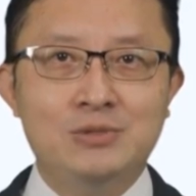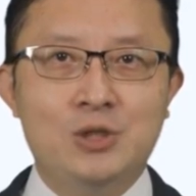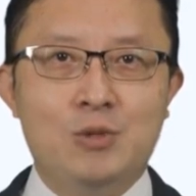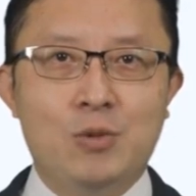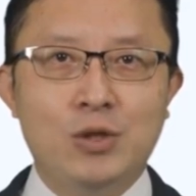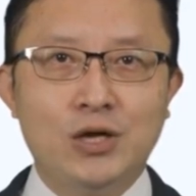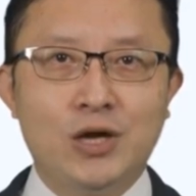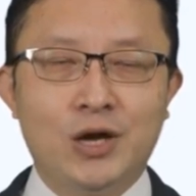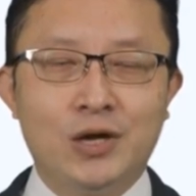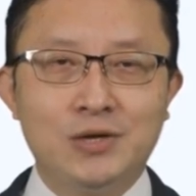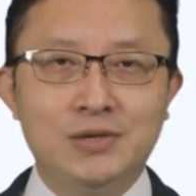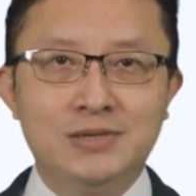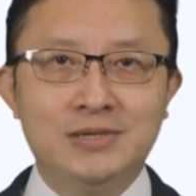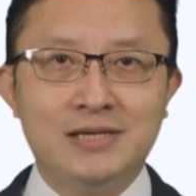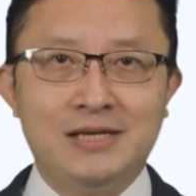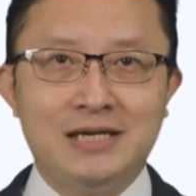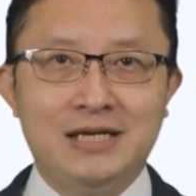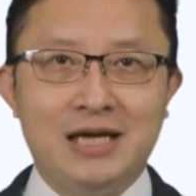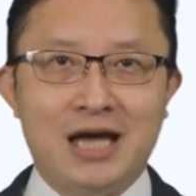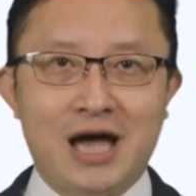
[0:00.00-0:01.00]
To recall,
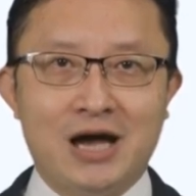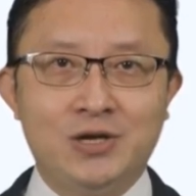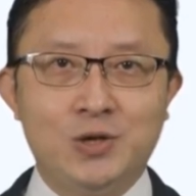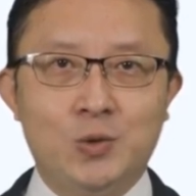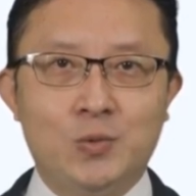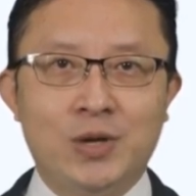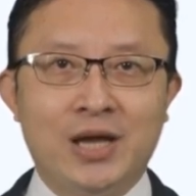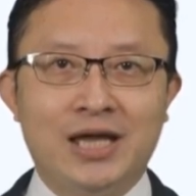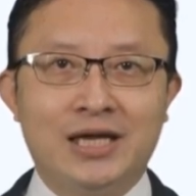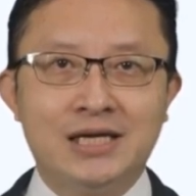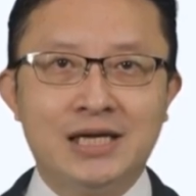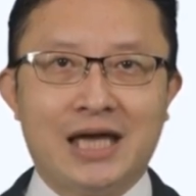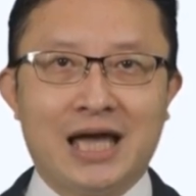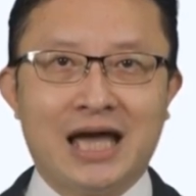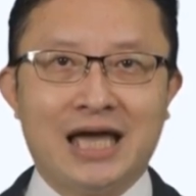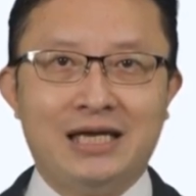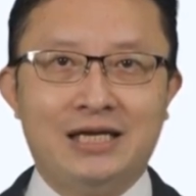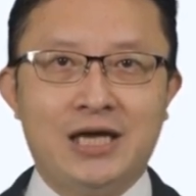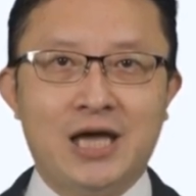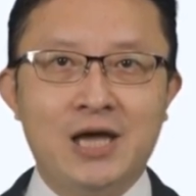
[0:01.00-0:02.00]
Condo A
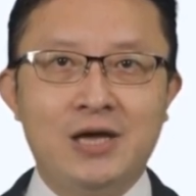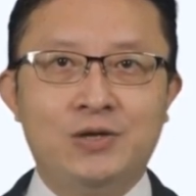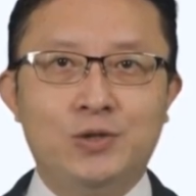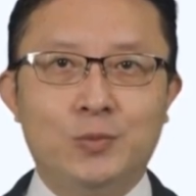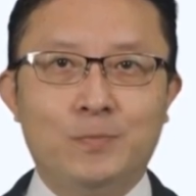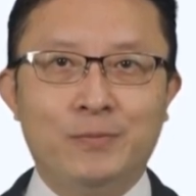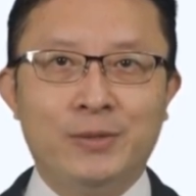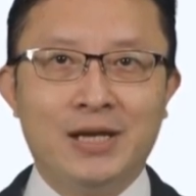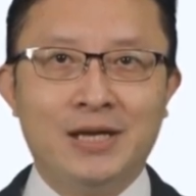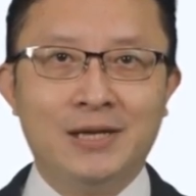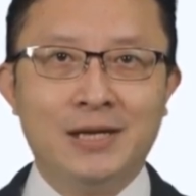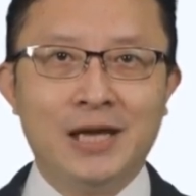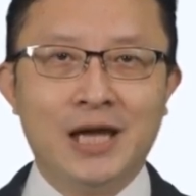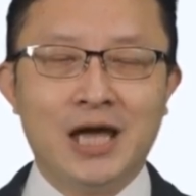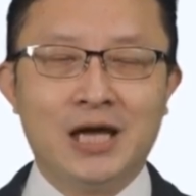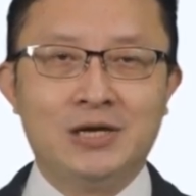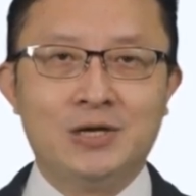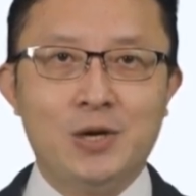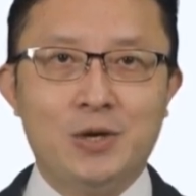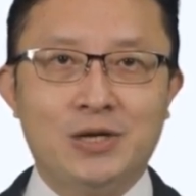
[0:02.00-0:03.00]
and Condo B
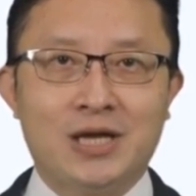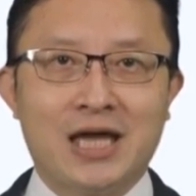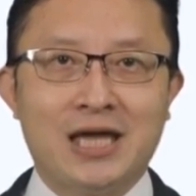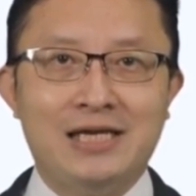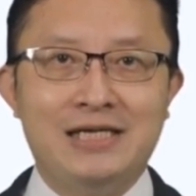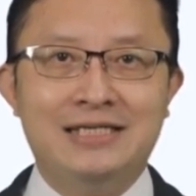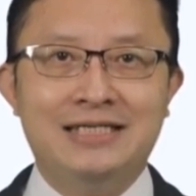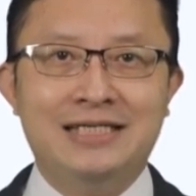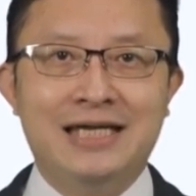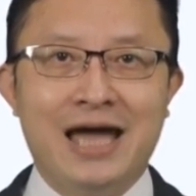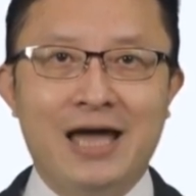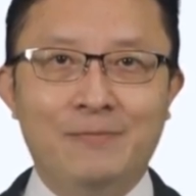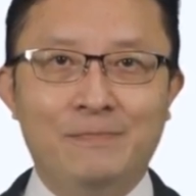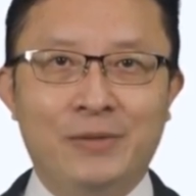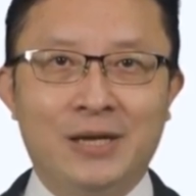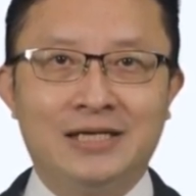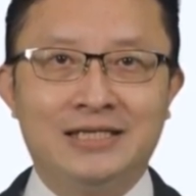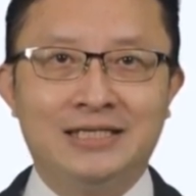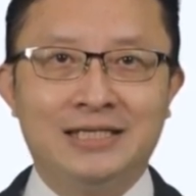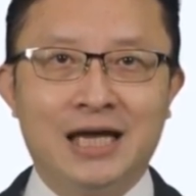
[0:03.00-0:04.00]
are located
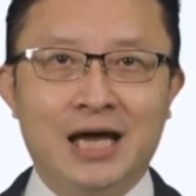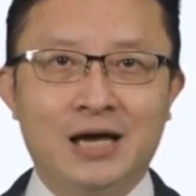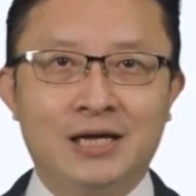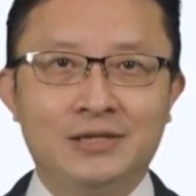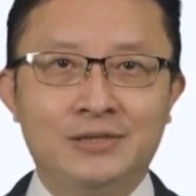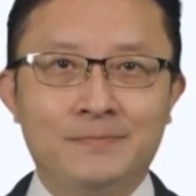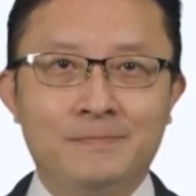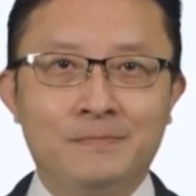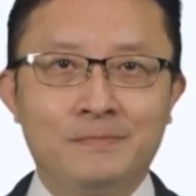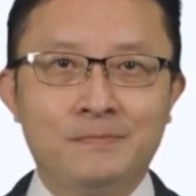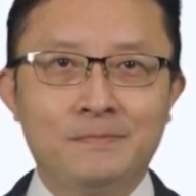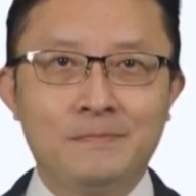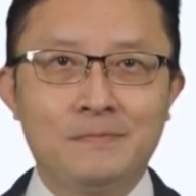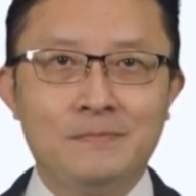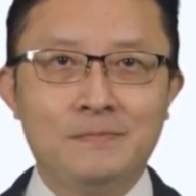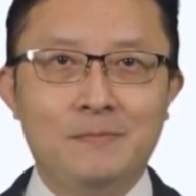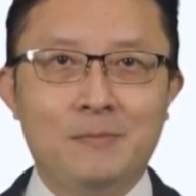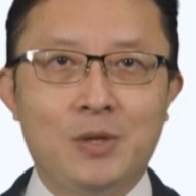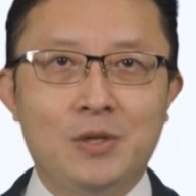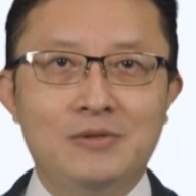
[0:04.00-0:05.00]
side by side.
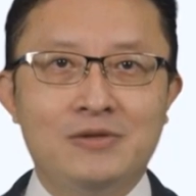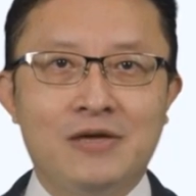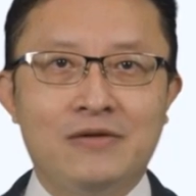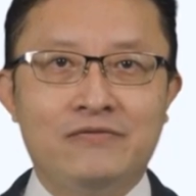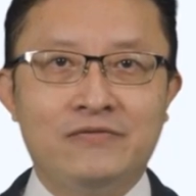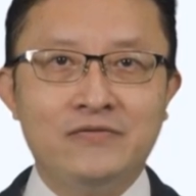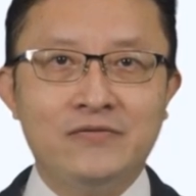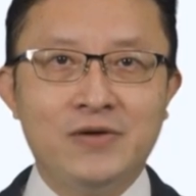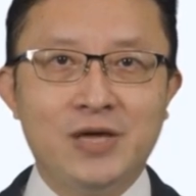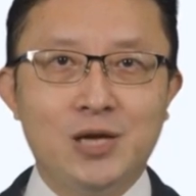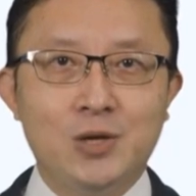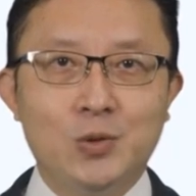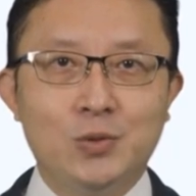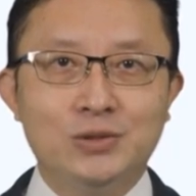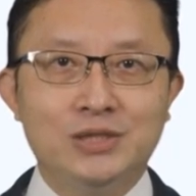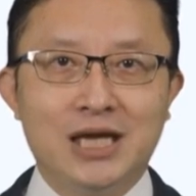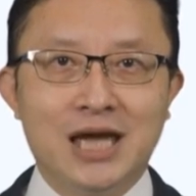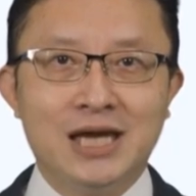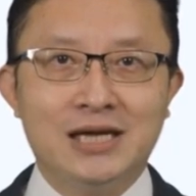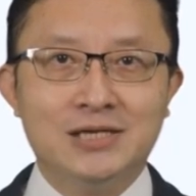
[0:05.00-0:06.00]
Both are
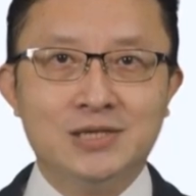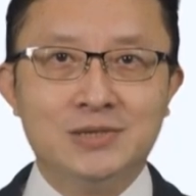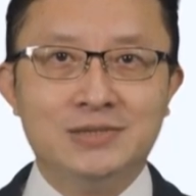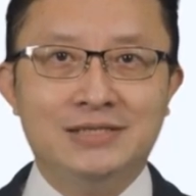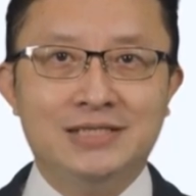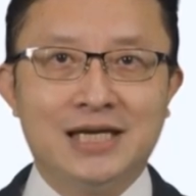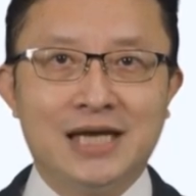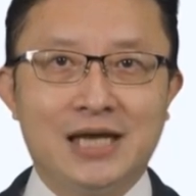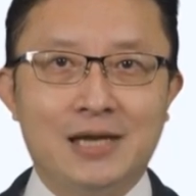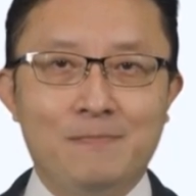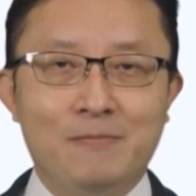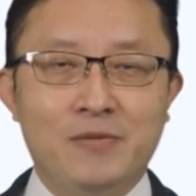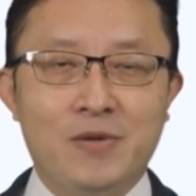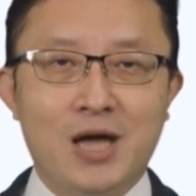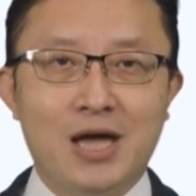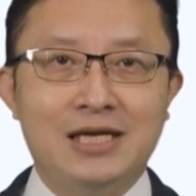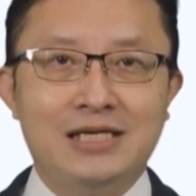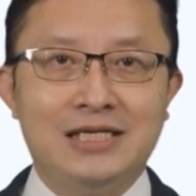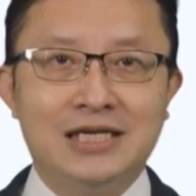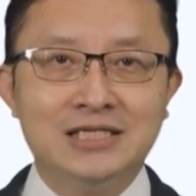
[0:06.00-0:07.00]
freehold condos in a
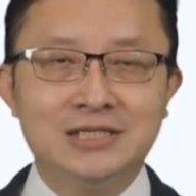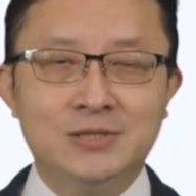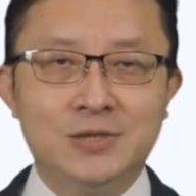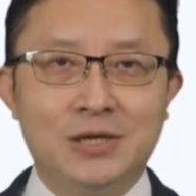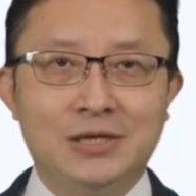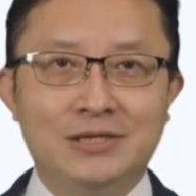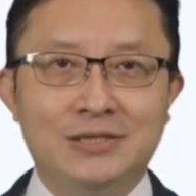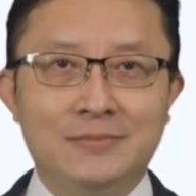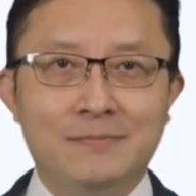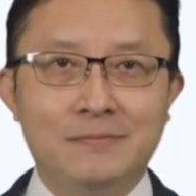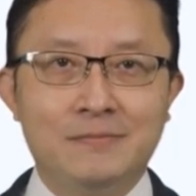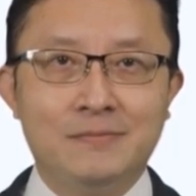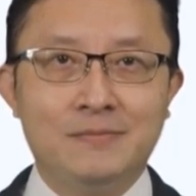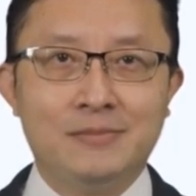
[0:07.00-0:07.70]
prime district.